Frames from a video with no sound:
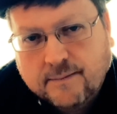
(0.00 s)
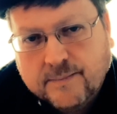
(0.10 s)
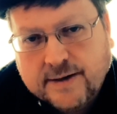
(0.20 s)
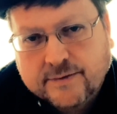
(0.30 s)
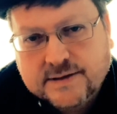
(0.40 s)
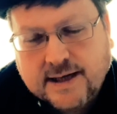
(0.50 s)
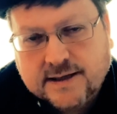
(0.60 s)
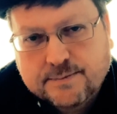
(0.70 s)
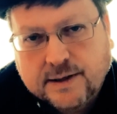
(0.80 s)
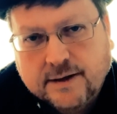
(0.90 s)
in the
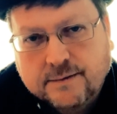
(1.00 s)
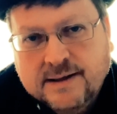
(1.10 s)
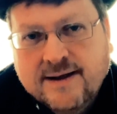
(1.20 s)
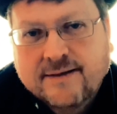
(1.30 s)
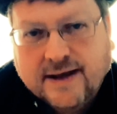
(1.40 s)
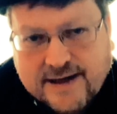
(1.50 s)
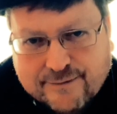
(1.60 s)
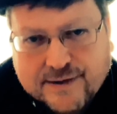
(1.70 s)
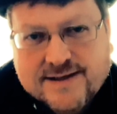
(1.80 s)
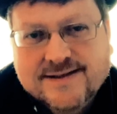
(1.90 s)
text below. Thank you for
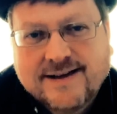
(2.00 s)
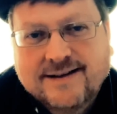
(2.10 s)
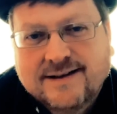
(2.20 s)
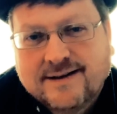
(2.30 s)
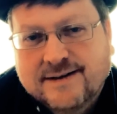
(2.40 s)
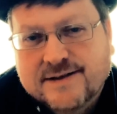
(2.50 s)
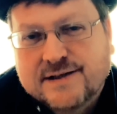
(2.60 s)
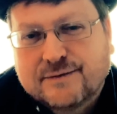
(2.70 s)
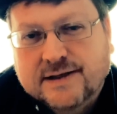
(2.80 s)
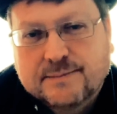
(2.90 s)
listening. This is
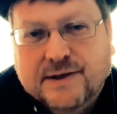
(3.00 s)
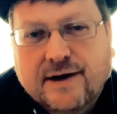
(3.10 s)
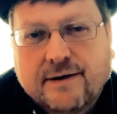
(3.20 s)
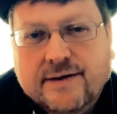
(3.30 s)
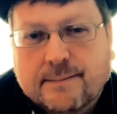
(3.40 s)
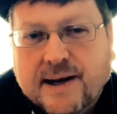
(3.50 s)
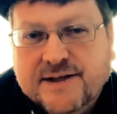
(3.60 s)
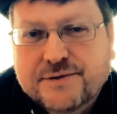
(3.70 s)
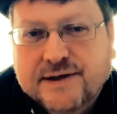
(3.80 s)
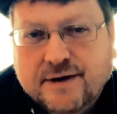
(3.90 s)
Fatima Kiria, the
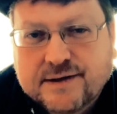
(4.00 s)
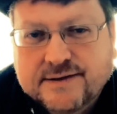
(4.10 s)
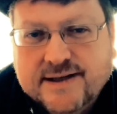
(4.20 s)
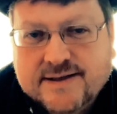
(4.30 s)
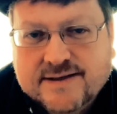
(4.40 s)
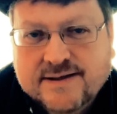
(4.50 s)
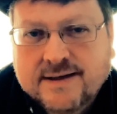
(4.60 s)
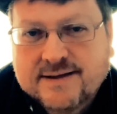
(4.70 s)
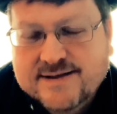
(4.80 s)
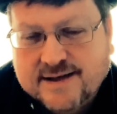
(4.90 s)
Backstreet Occultist,
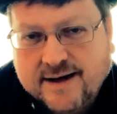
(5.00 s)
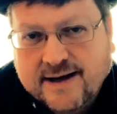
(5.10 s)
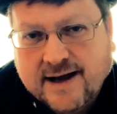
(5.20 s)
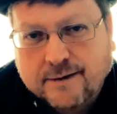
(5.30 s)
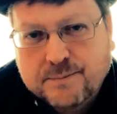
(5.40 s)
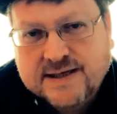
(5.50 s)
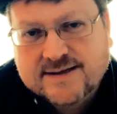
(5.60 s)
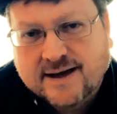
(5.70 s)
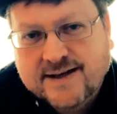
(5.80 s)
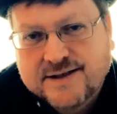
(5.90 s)
signing out. Please
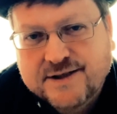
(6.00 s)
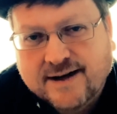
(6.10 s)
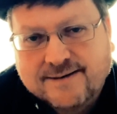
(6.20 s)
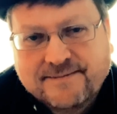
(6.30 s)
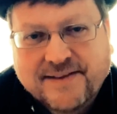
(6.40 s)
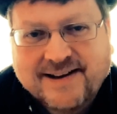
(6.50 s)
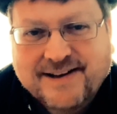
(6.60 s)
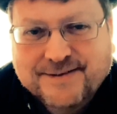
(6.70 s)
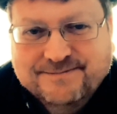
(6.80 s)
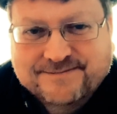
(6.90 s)
like and share. Thank you.